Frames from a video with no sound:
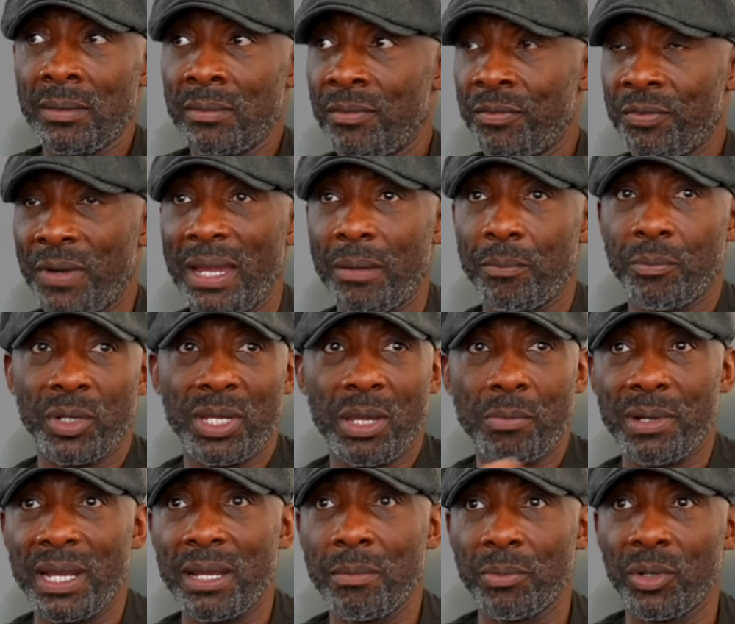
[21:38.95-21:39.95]
Frank, put your
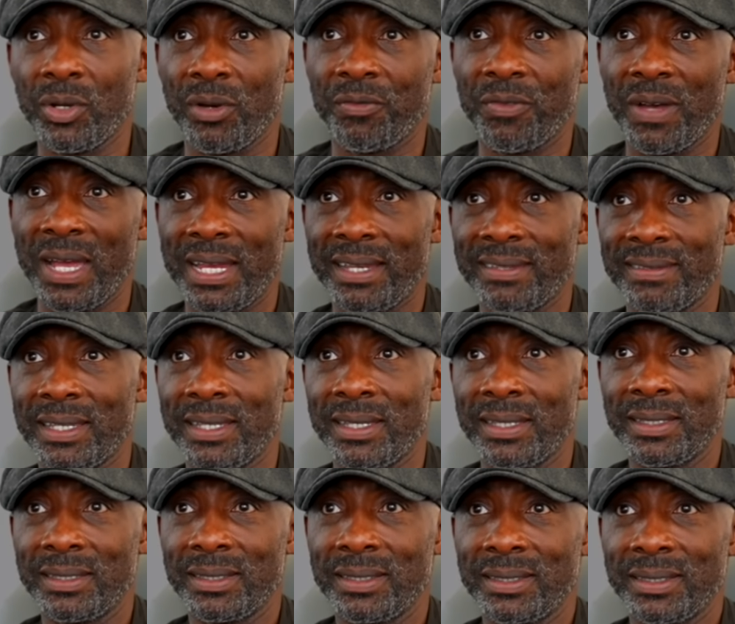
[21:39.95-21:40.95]
bread and butter fighters in
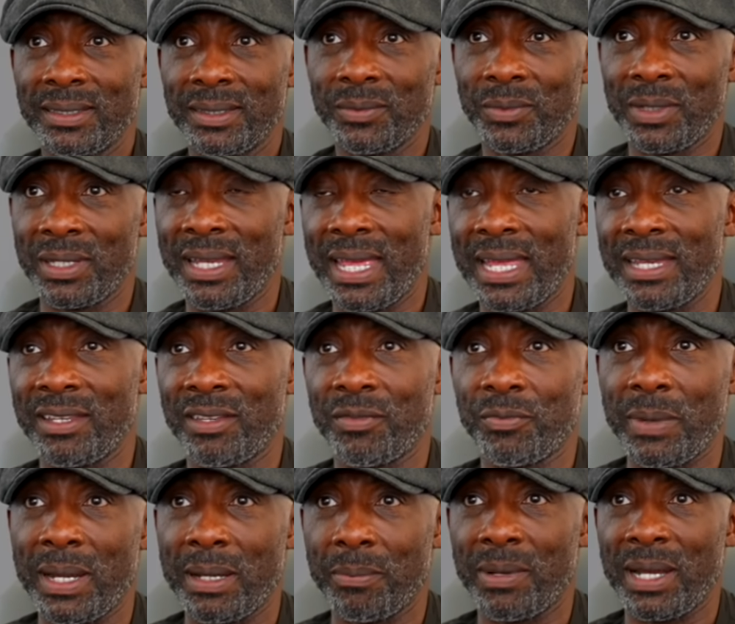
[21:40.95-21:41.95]
with Eddie's
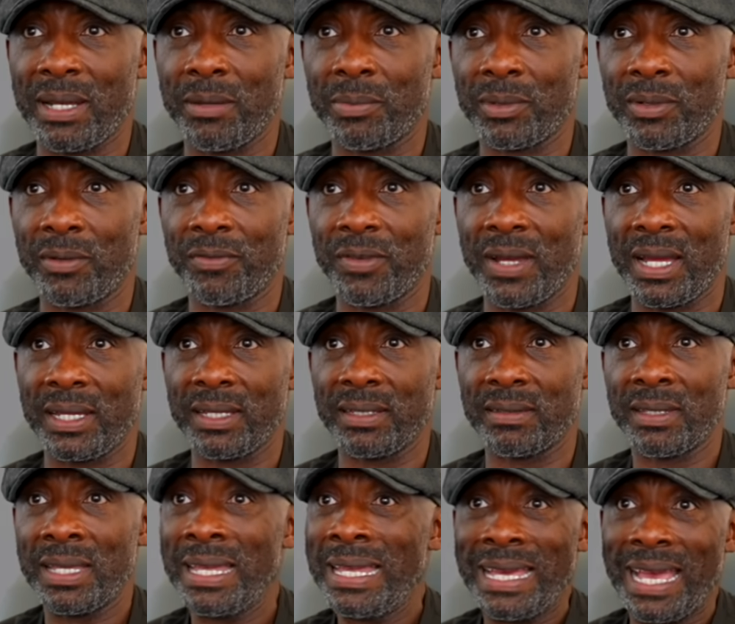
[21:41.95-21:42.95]
bread and butter fighters.